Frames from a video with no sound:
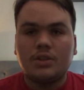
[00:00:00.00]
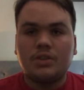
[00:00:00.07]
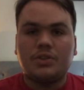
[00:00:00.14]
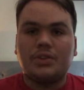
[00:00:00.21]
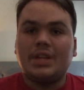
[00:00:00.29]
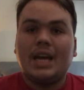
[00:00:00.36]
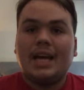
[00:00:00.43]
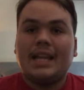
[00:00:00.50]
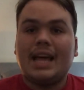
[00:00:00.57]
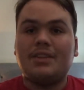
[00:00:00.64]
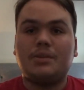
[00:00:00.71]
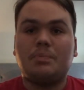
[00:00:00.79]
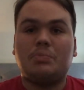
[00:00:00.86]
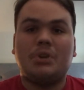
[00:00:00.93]
So yeah,
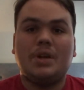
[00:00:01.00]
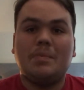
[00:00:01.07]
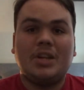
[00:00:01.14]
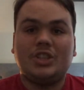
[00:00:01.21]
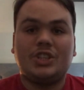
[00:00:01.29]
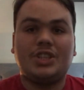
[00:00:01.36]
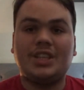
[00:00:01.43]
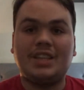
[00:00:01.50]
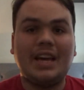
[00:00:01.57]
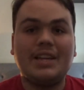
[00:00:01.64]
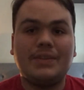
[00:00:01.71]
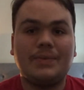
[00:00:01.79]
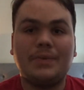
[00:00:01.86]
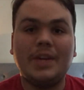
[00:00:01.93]
that's pretty much
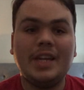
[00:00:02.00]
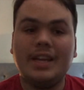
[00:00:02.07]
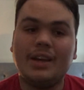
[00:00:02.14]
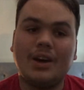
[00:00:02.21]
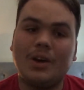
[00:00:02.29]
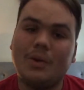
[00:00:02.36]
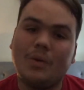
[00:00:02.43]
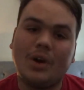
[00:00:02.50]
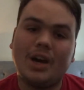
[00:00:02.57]
today's video.